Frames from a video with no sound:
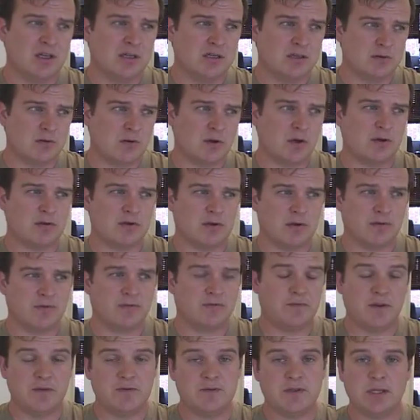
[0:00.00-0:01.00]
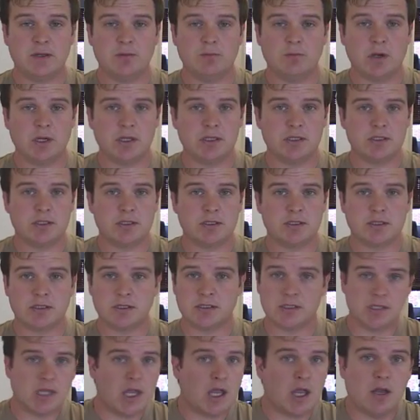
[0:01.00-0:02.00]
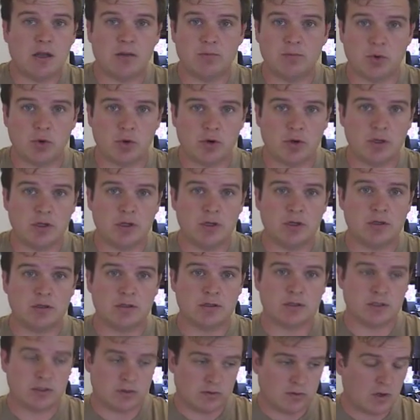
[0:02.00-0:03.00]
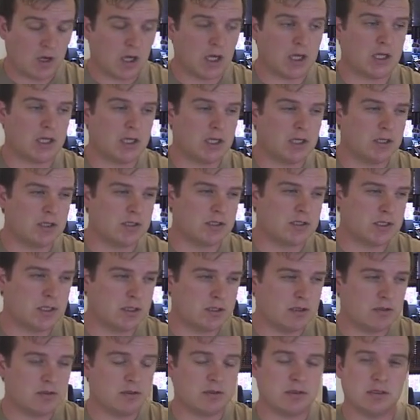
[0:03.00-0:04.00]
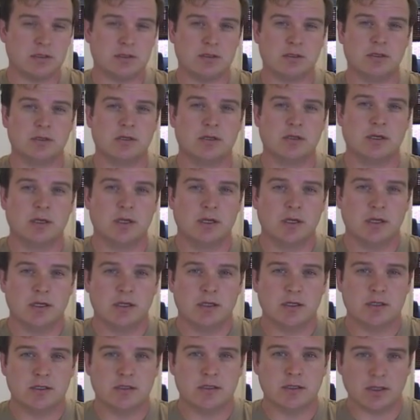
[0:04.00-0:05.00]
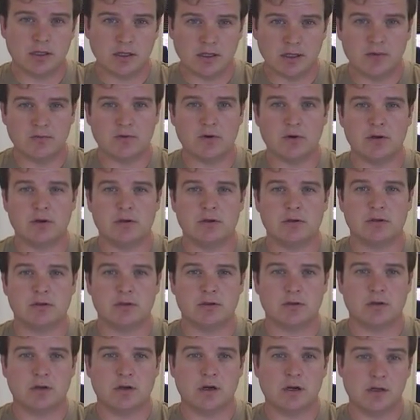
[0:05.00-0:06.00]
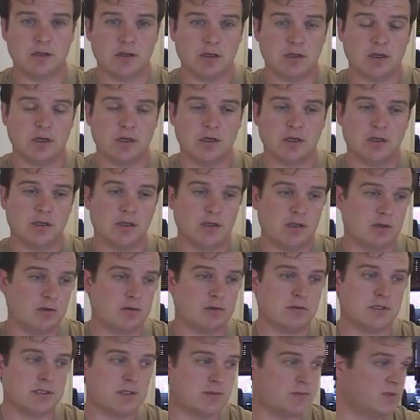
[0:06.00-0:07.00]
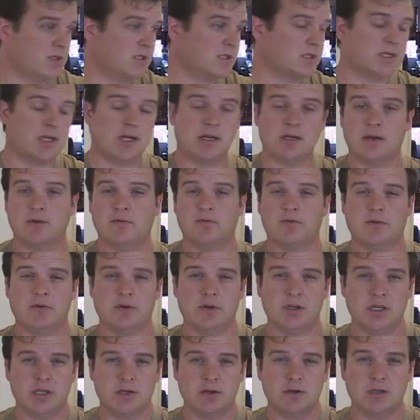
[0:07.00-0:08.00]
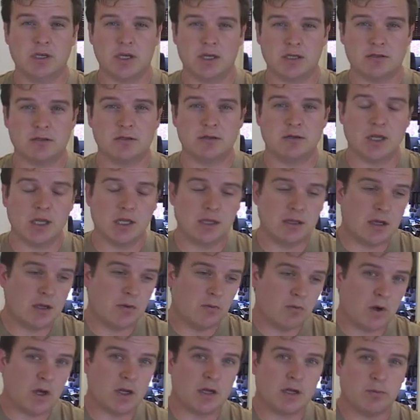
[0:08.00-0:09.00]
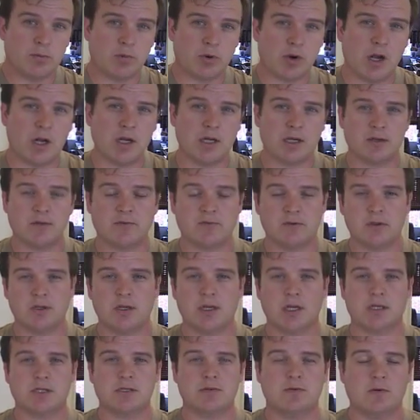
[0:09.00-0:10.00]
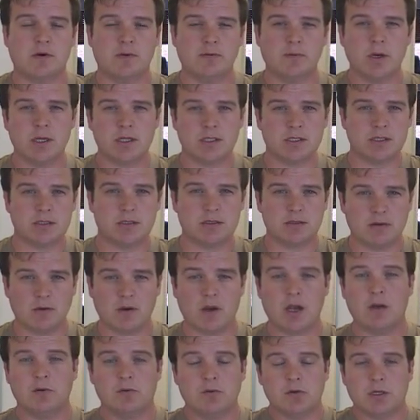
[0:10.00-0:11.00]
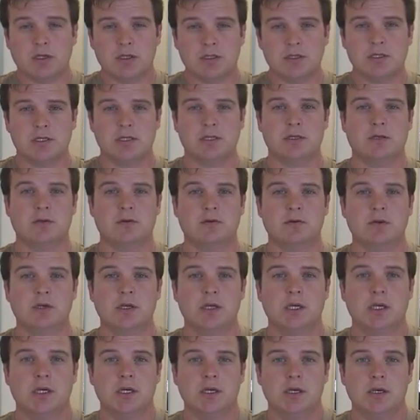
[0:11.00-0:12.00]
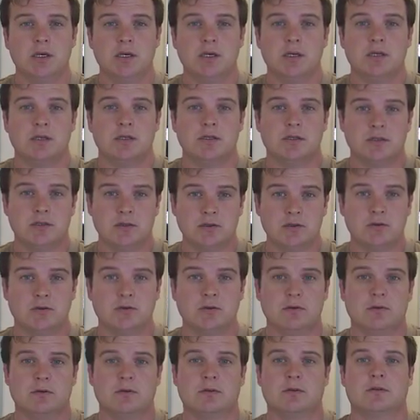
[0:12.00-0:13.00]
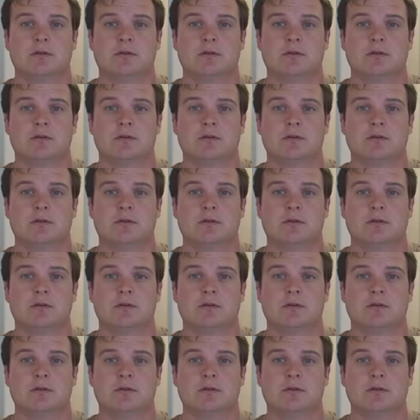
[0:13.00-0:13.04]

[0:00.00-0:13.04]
12 or 15 months, stay on board so I can continue to deliver on the, you know, somebody signed up for a year yesterday. They want a product for the next 12 months, and so I will continue to